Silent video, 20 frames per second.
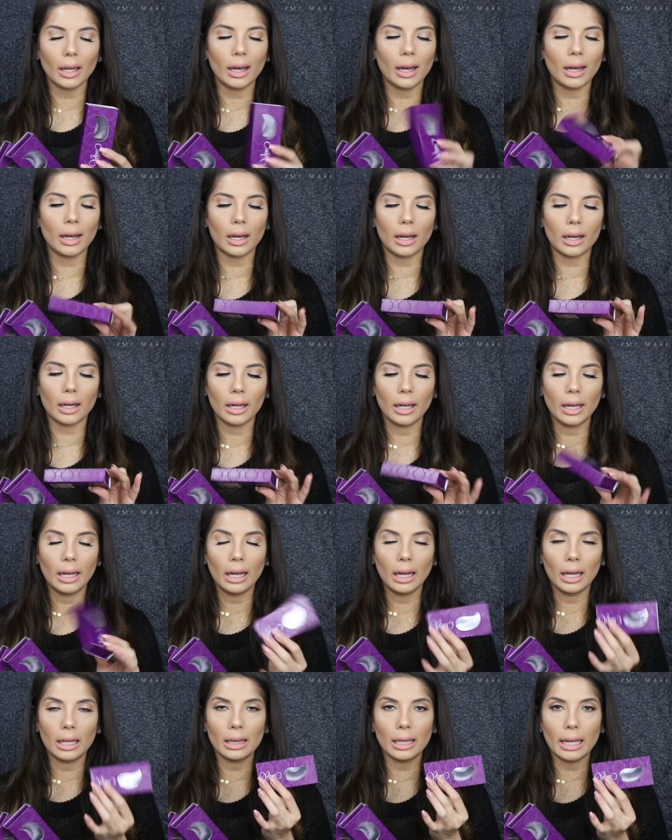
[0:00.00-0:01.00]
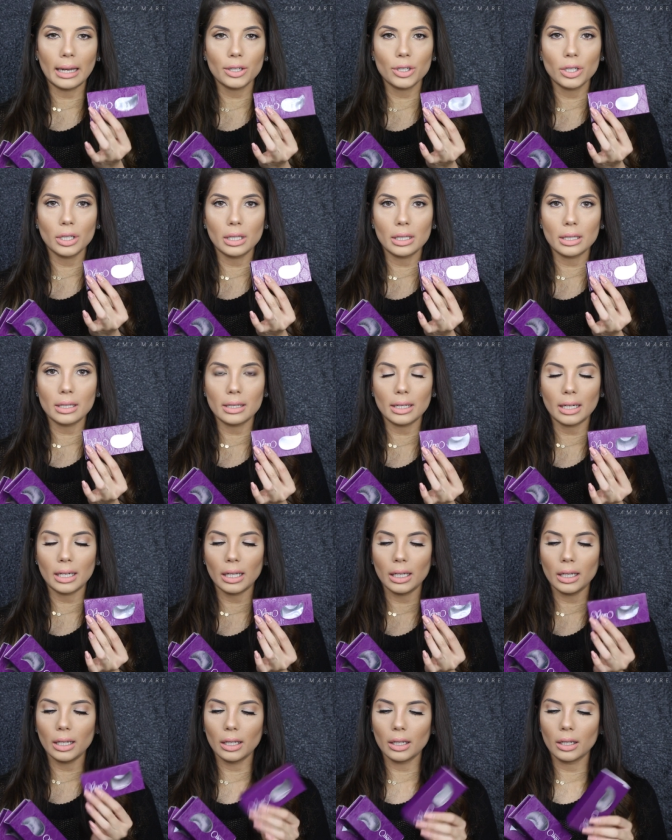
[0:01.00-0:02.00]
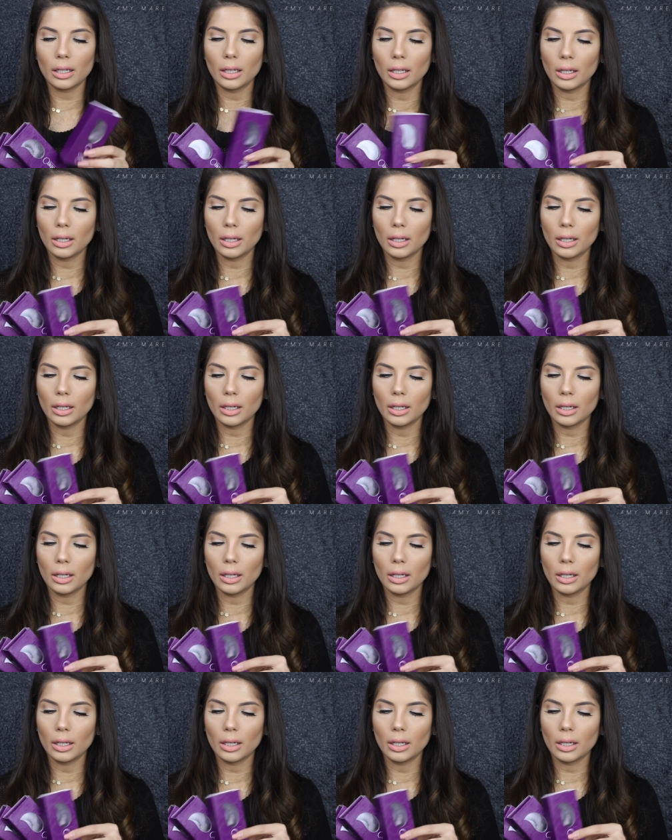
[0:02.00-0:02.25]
are Lash in the City,